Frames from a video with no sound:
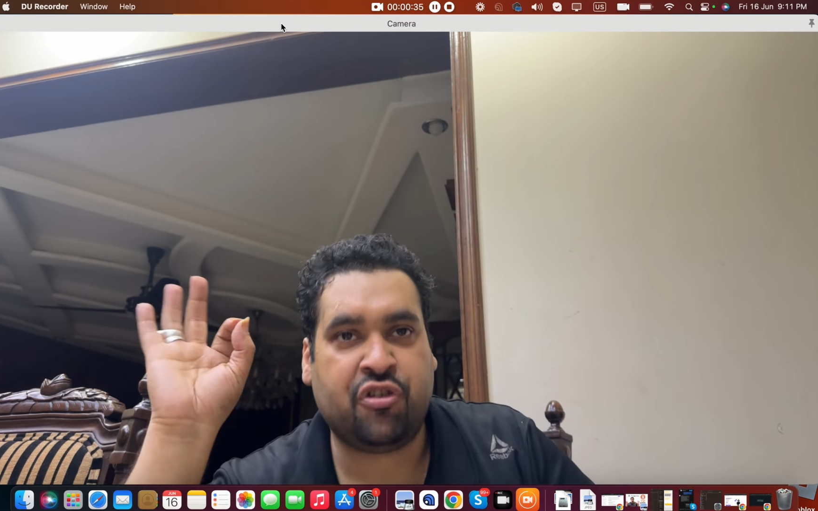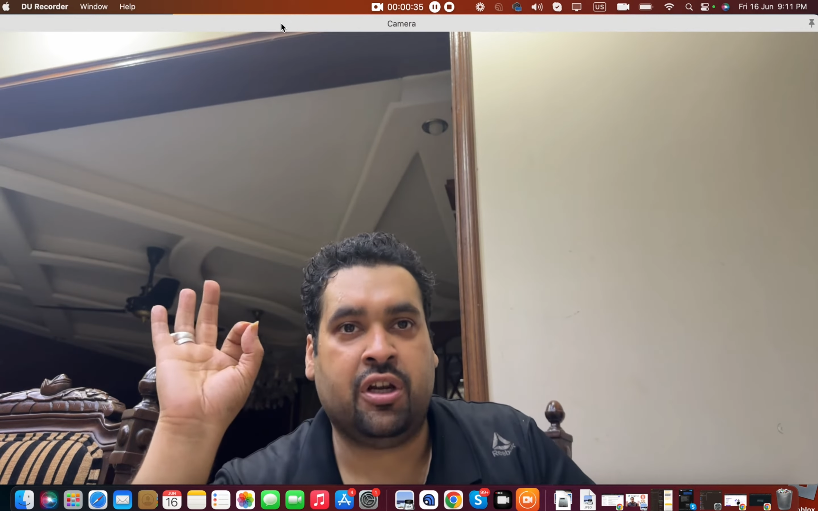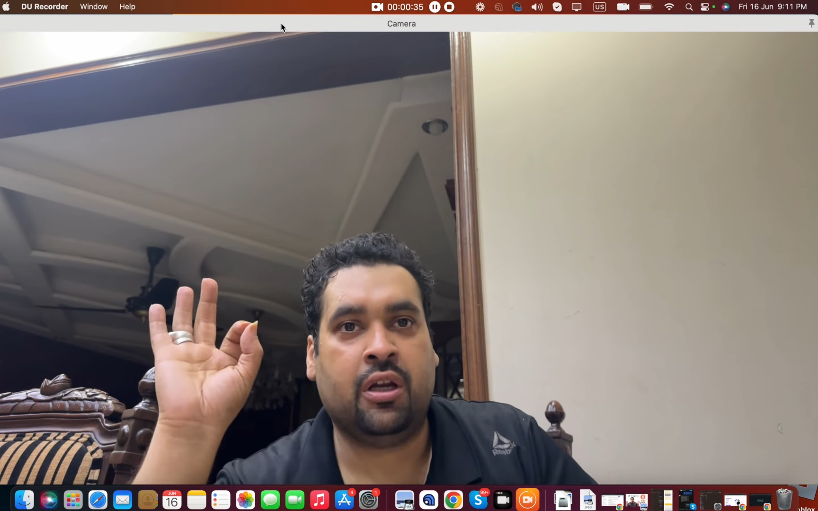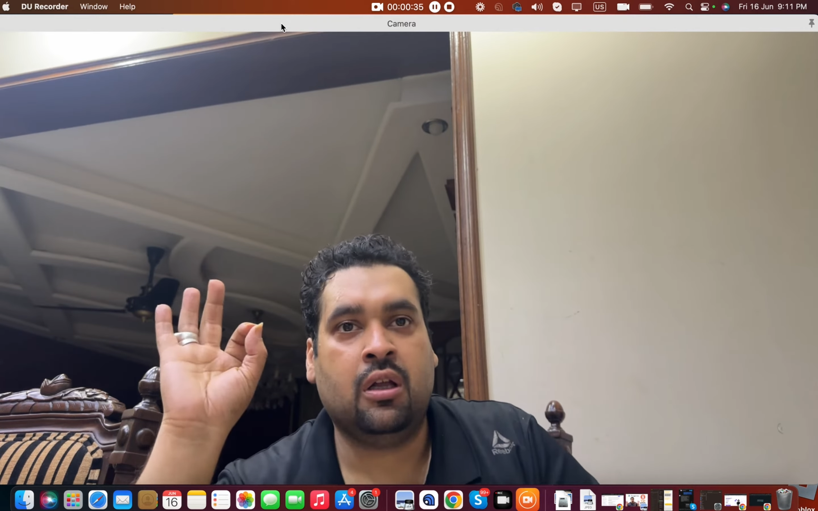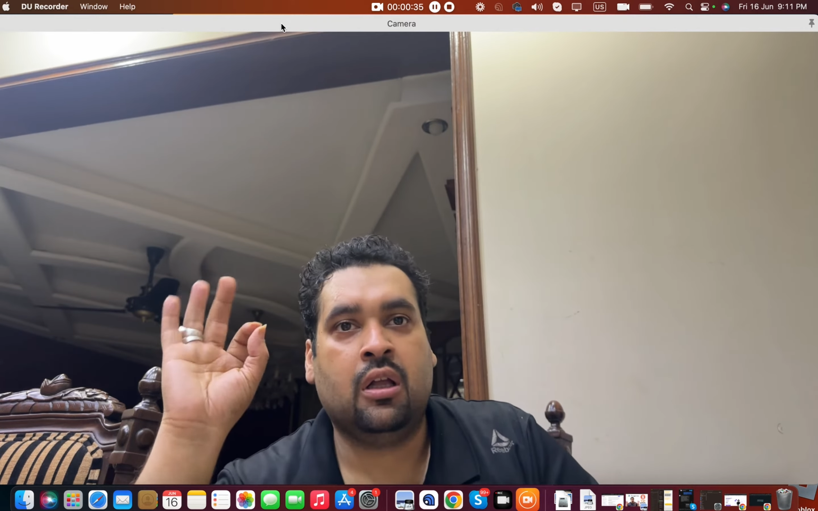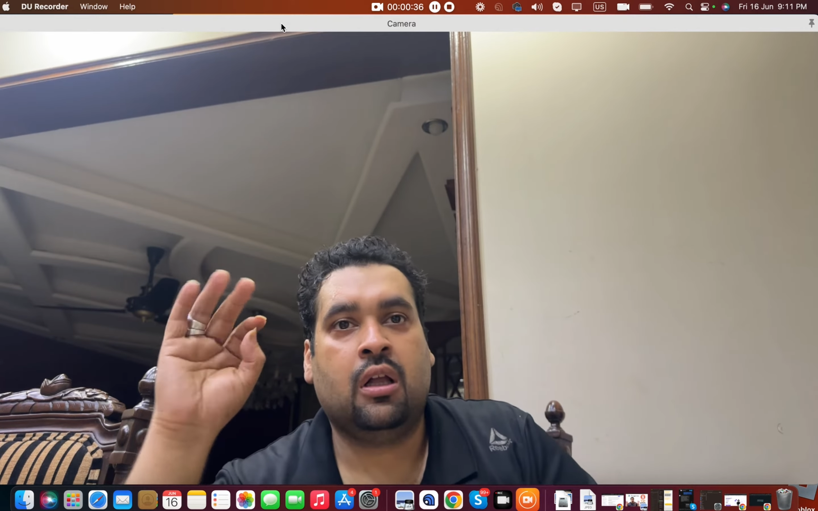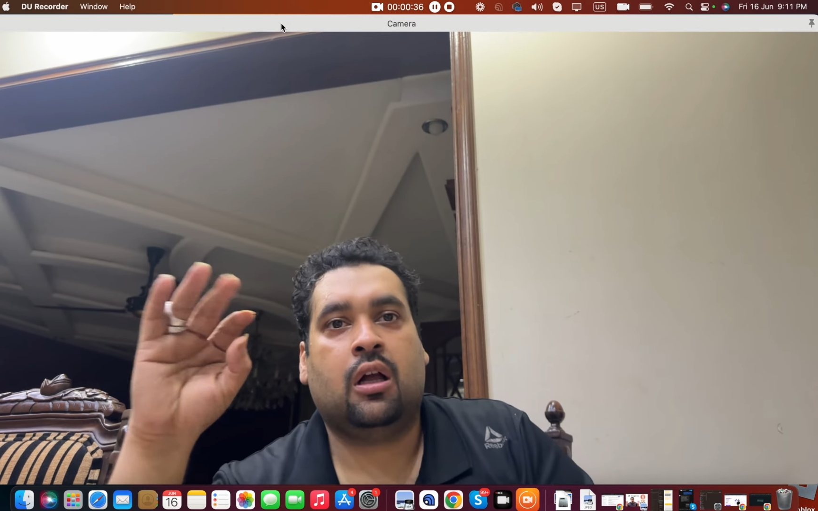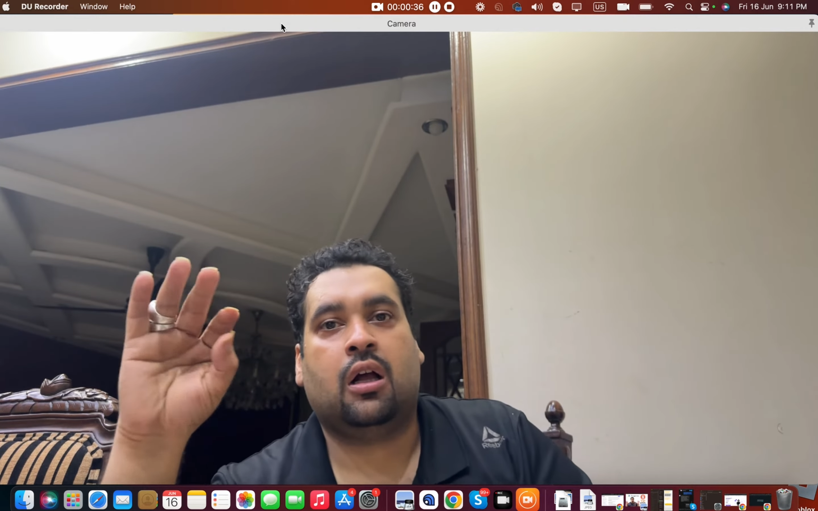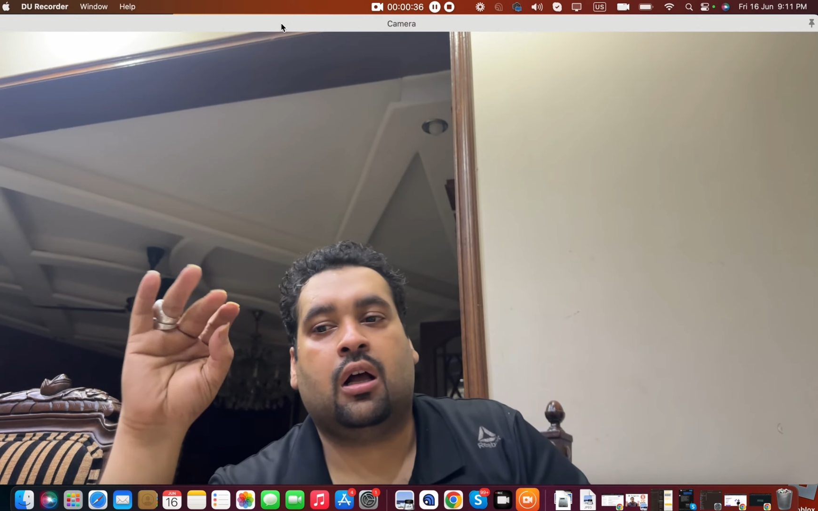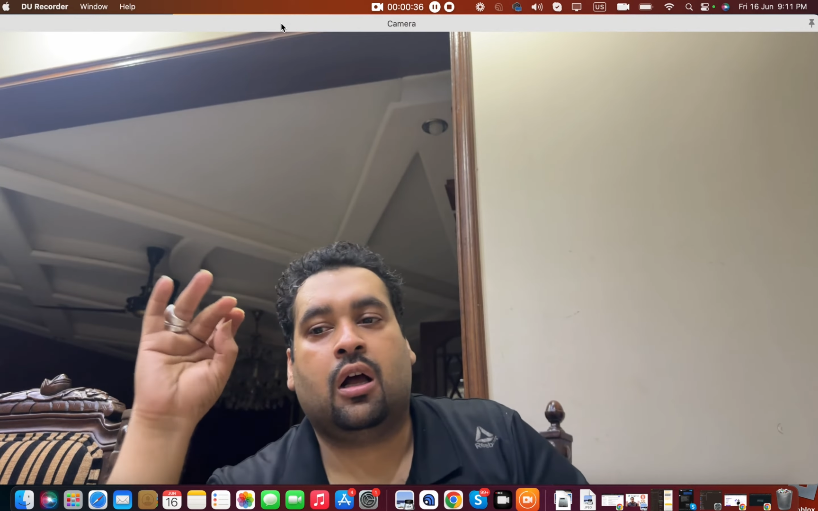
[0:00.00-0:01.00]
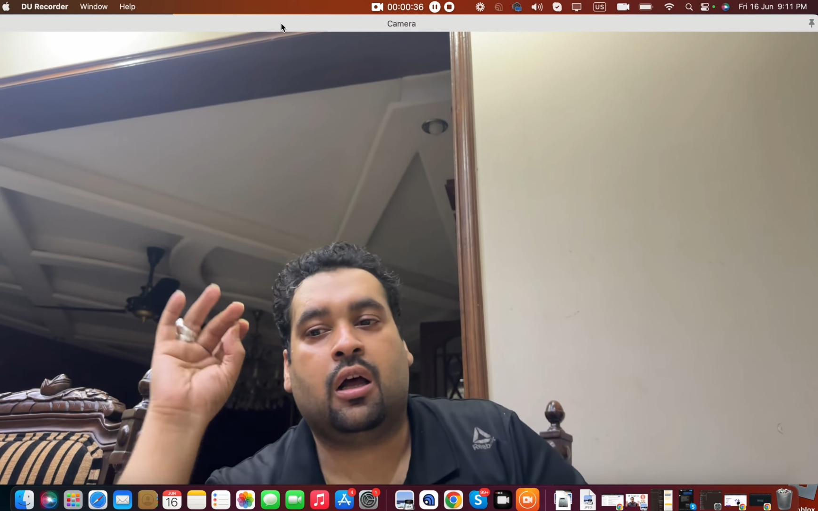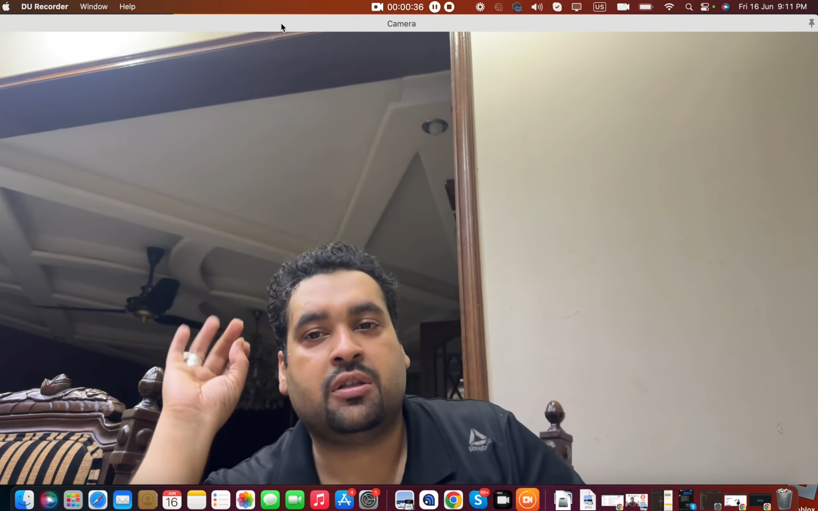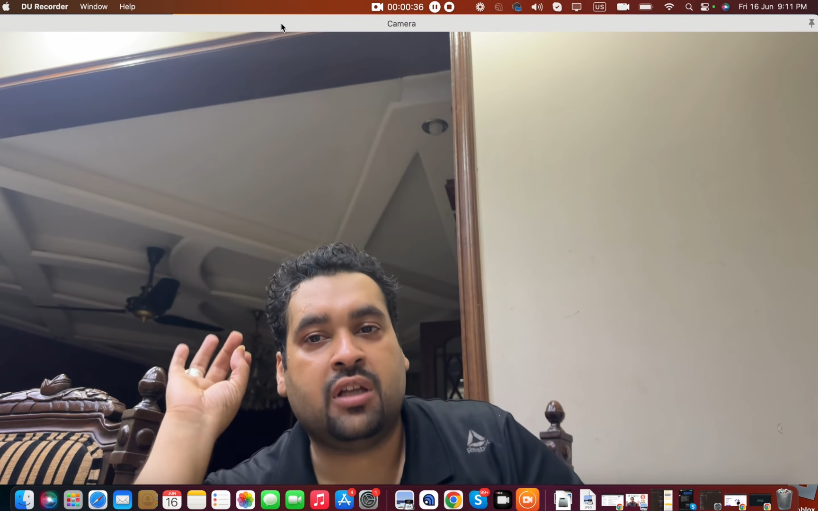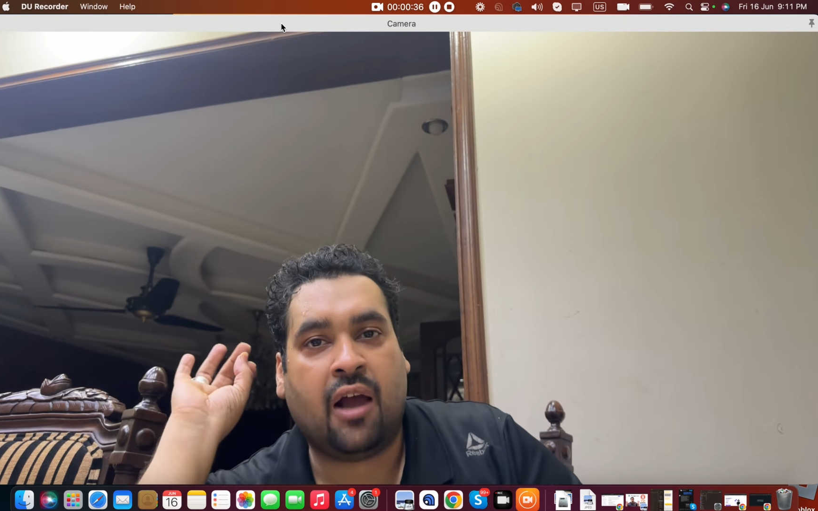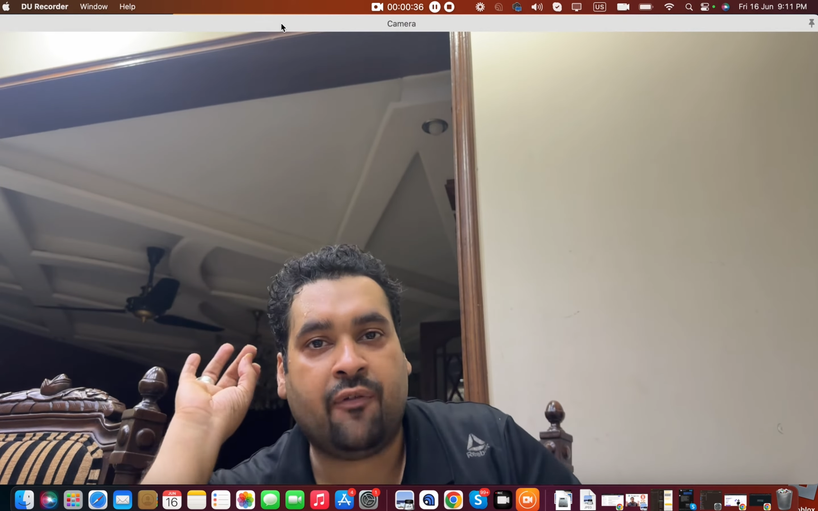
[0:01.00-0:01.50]
They
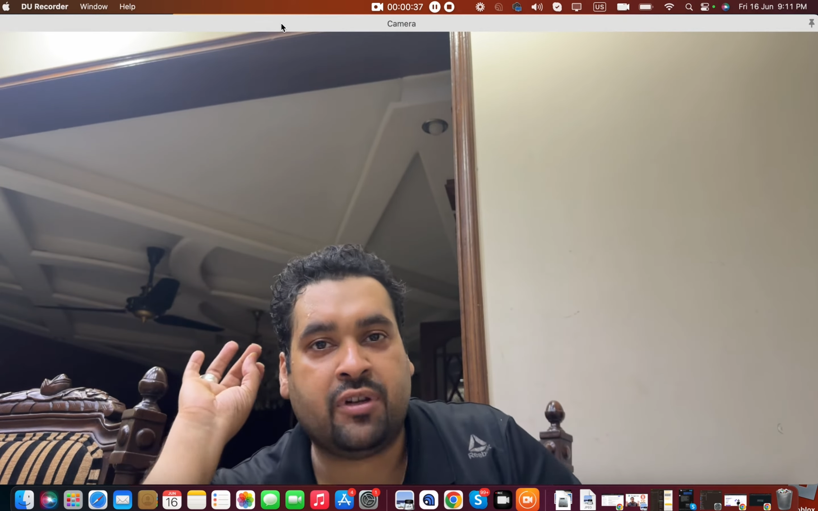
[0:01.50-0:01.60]
have